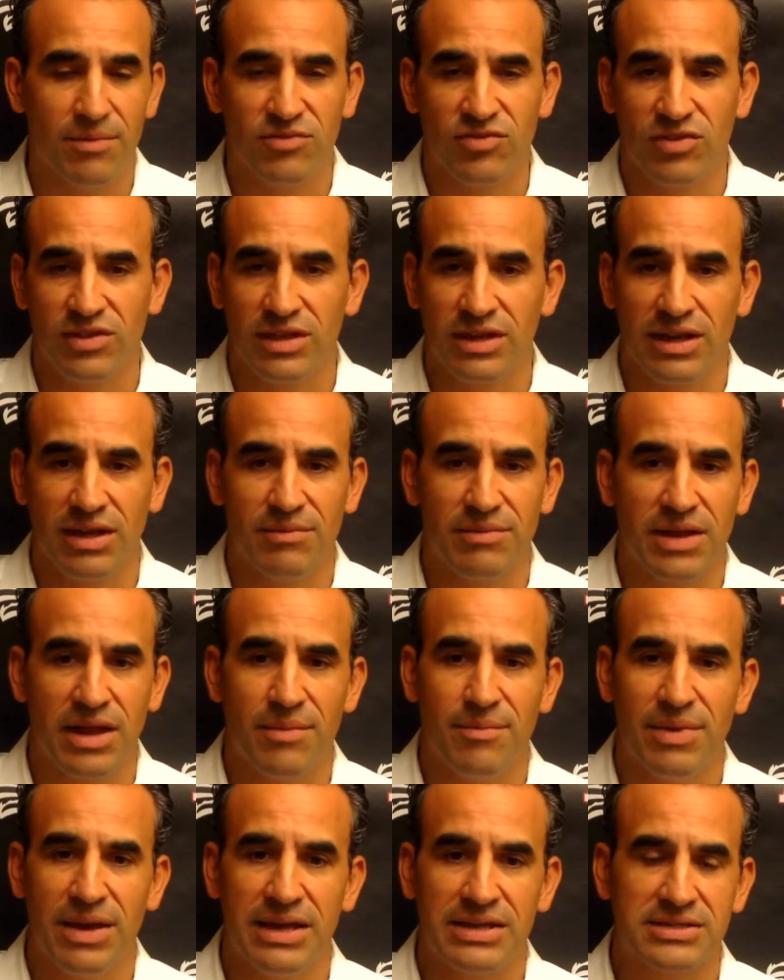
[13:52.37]
So the alumni
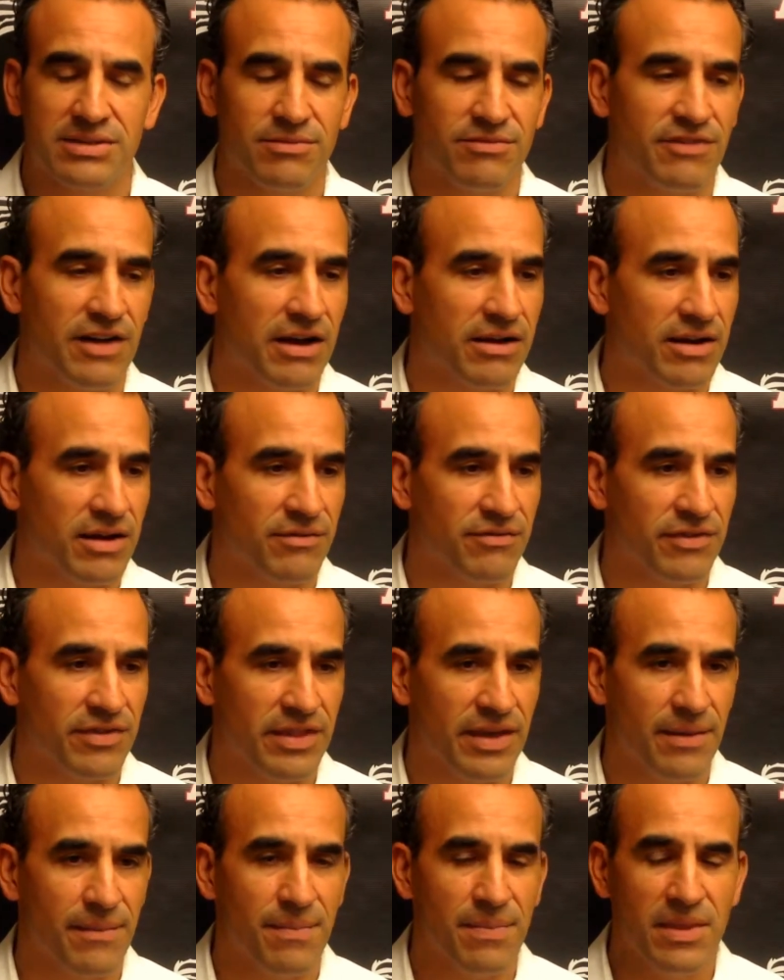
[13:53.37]
base, I'm fired up for
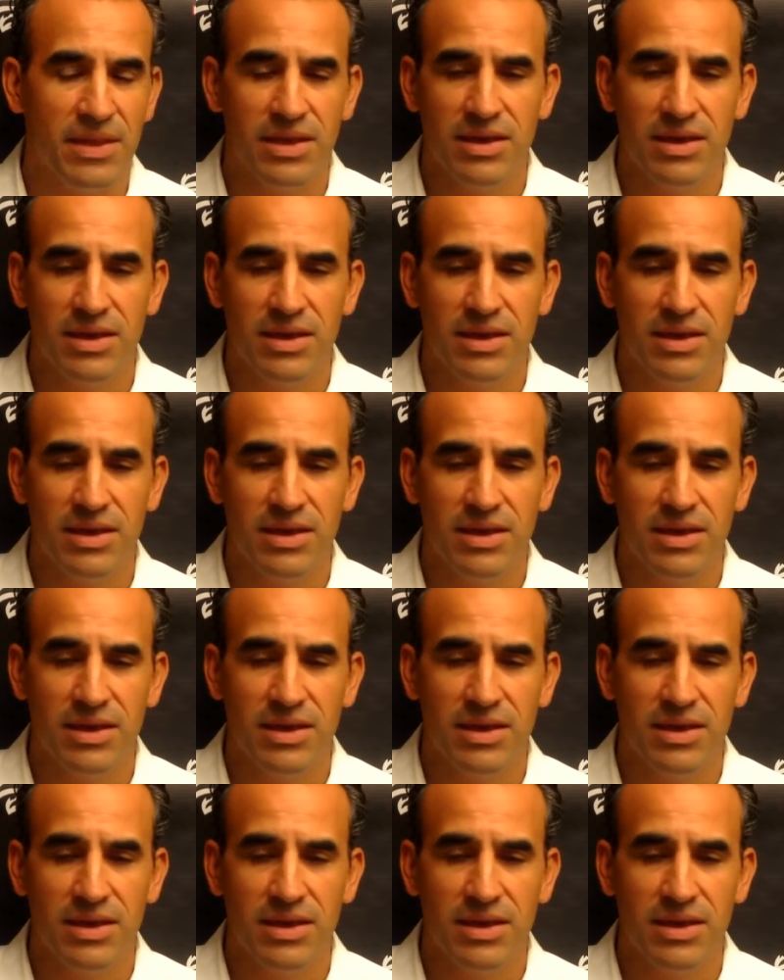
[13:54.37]
them.